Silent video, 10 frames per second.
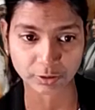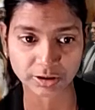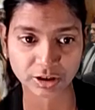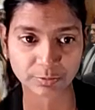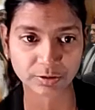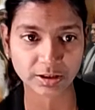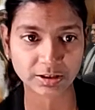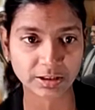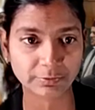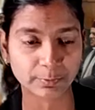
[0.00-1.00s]
Hatti
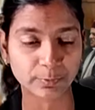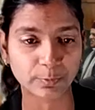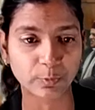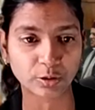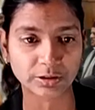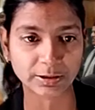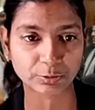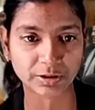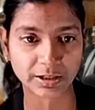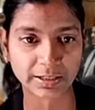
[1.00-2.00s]
community live both
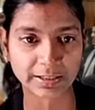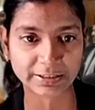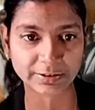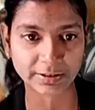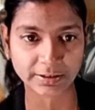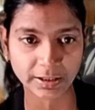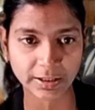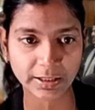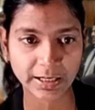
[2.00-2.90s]
in Uttarakhand as here